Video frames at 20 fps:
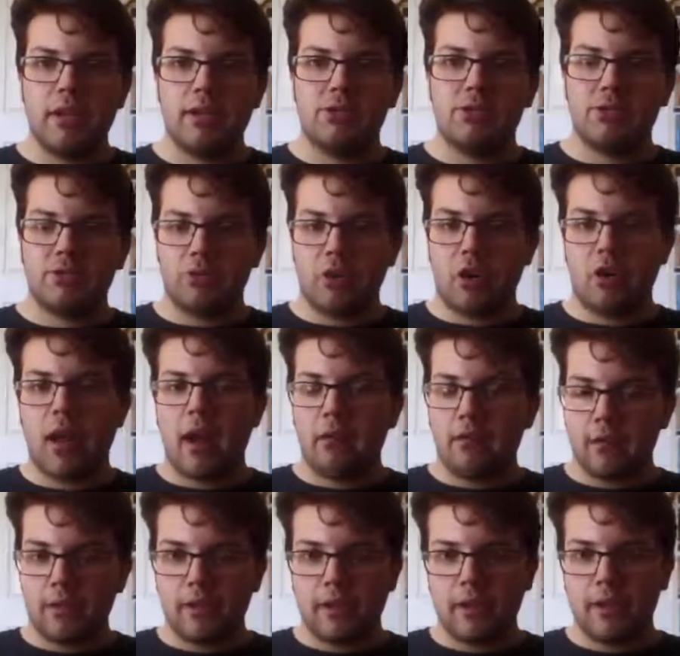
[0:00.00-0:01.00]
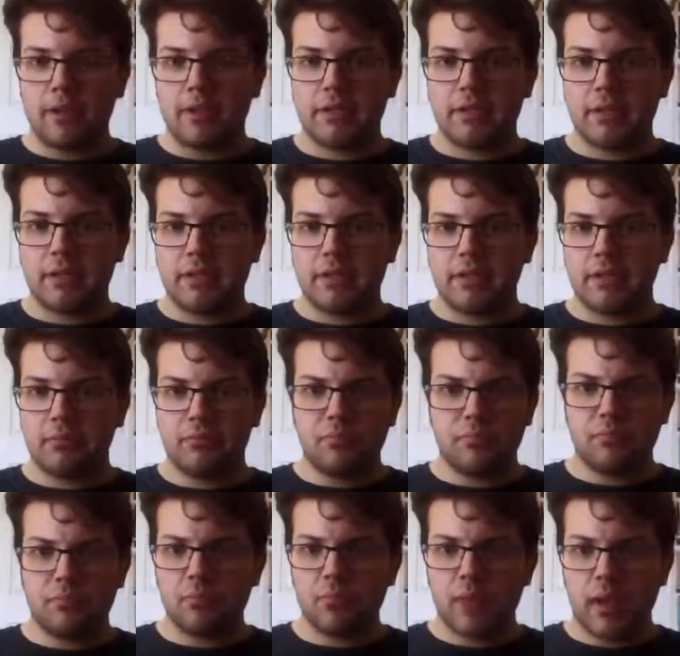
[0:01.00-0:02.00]
you start out with this because
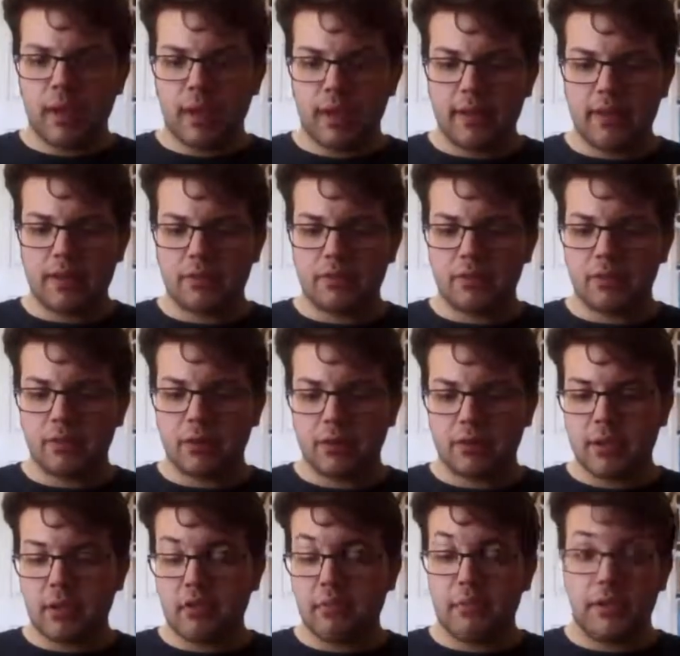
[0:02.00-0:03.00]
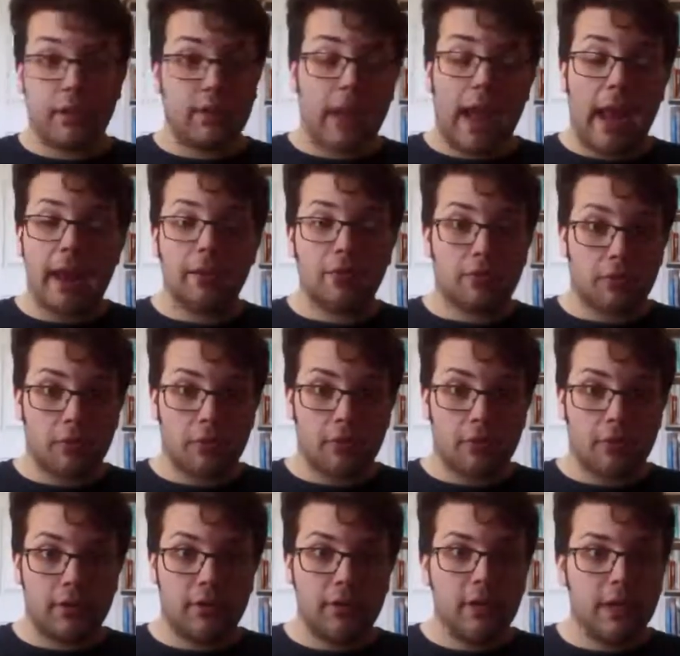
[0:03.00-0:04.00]
uh, this starts out with like the Hal
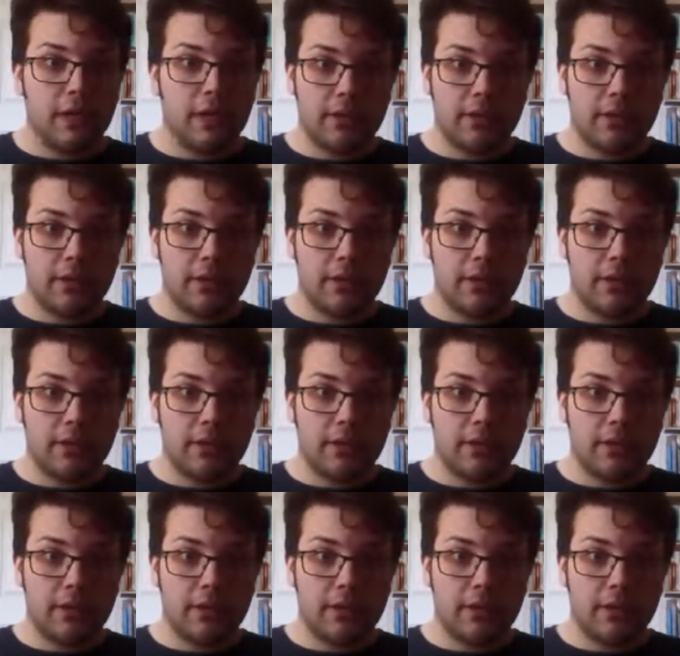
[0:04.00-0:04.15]
Jordan.